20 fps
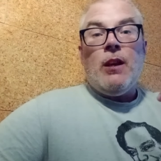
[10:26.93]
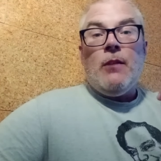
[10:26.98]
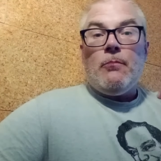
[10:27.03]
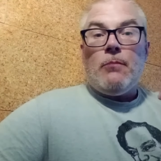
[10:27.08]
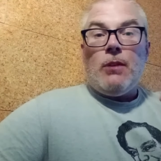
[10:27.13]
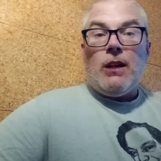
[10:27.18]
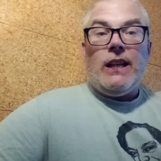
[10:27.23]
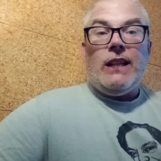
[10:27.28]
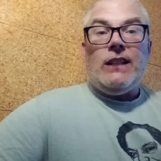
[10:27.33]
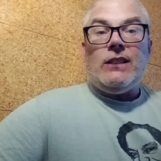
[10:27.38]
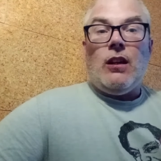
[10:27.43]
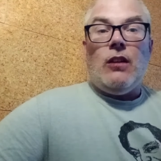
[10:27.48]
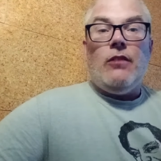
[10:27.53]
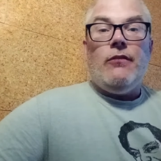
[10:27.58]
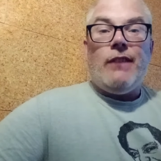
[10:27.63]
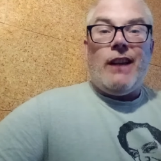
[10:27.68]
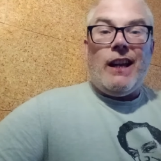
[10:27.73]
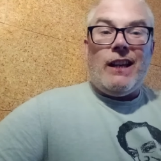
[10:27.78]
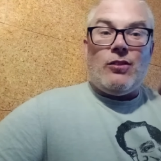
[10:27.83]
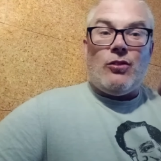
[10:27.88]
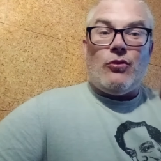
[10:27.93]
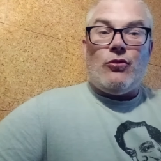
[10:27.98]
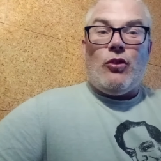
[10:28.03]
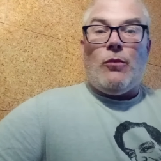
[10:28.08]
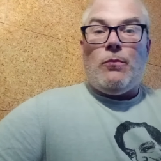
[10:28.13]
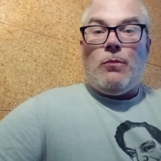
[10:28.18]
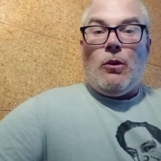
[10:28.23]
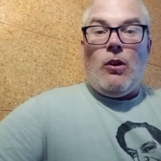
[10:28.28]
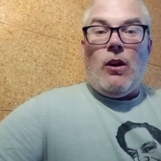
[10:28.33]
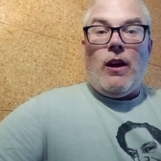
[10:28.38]
Please don't forget to
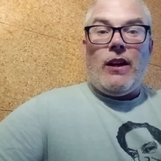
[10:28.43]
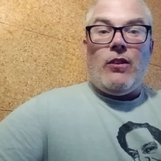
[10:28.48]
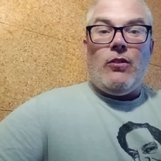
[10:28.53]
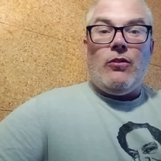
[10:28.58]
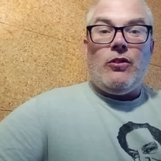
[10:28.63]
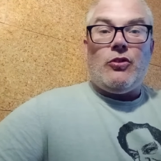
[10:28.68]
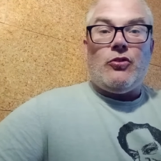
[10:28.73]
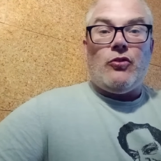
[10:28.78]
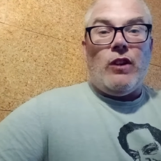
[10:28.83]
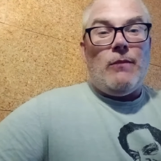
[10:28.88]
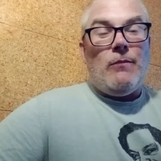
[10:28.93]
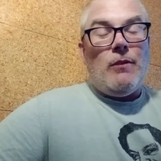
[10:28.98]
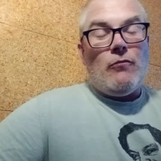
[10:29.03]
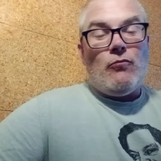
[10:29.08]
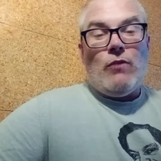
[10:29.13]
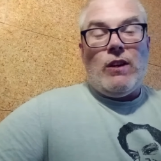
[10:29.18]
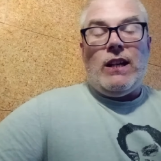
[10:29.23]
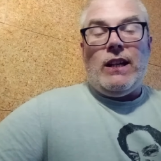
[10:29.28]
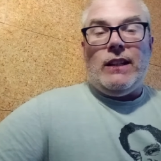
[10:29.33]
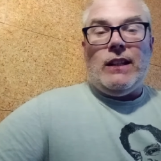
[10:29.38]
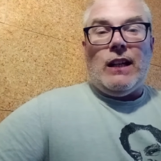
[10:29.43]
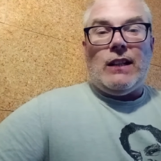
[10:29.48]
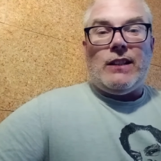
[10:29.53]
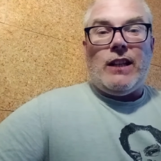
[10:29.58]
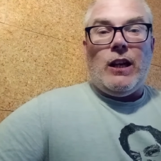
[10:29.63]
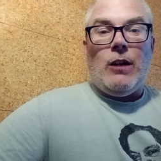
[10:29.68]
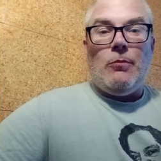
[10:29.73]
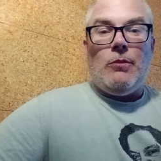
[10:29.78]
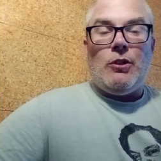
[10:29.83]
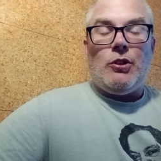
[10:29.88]
drop a like on the stream. It really does
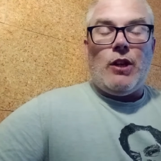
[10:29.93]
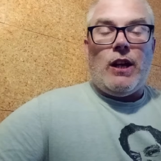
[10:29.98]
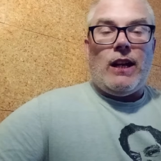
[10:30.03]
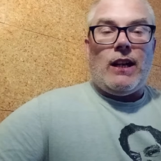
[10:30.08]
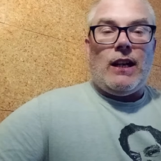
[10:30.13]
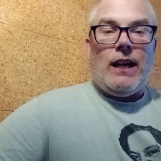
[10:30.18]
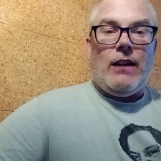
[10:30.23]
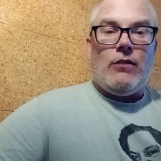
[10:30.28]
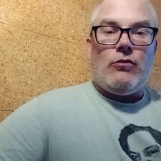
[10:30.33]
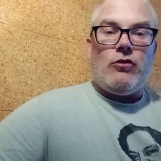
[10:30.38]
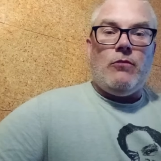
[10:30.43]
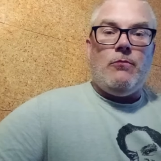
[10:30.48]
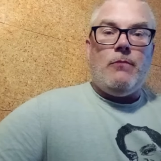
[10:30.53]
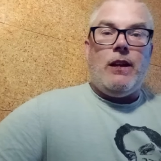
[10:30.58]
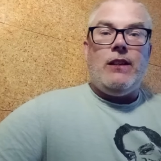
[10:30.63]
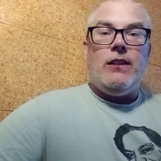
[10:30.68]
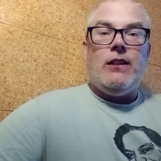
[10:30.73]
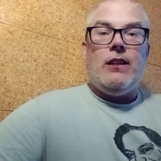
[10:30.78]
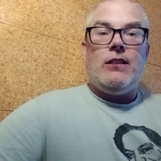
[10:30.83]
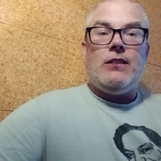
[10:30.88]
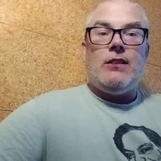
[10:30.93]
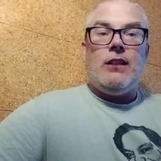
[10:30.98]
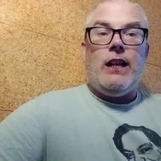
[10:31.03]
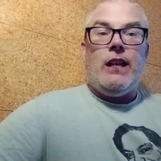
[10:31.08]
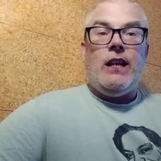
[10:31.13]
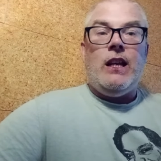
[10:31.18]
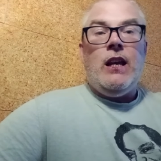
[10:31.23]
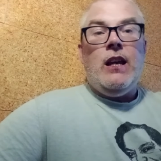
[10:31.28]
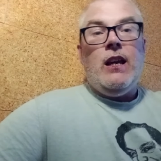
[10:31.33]
help the channel out tremendously.